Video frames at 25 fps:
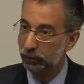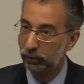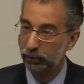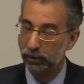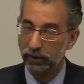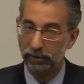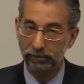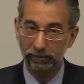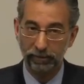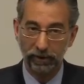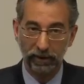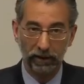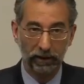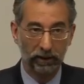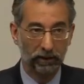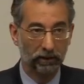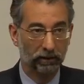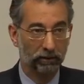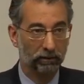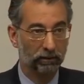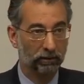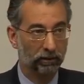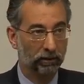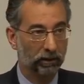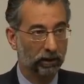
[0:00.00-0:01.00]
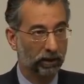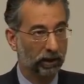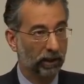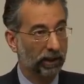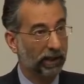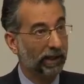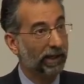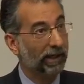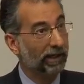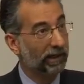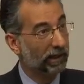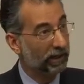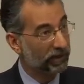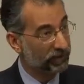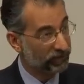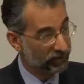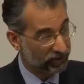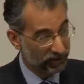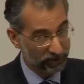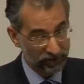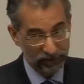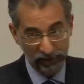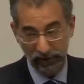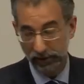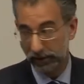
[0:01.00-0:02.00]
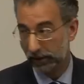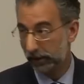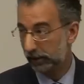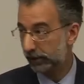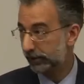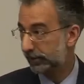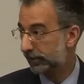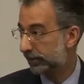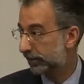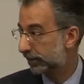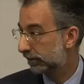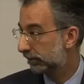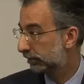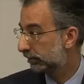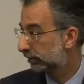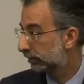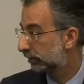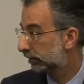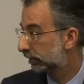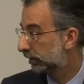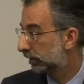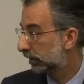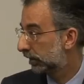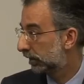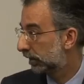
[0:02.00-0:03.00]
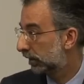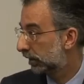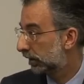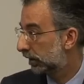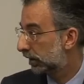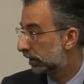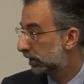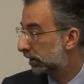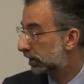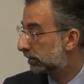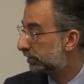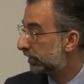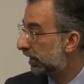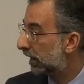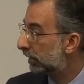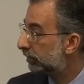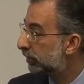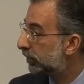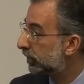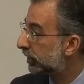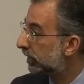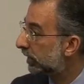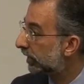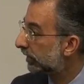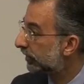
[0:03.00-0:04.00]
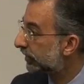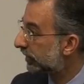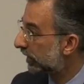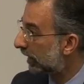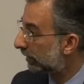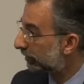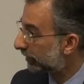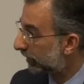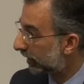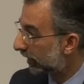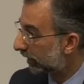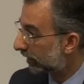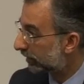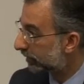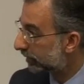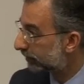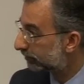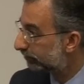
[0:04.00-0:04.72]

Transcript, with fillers: who had been assisting us to be able to accept that.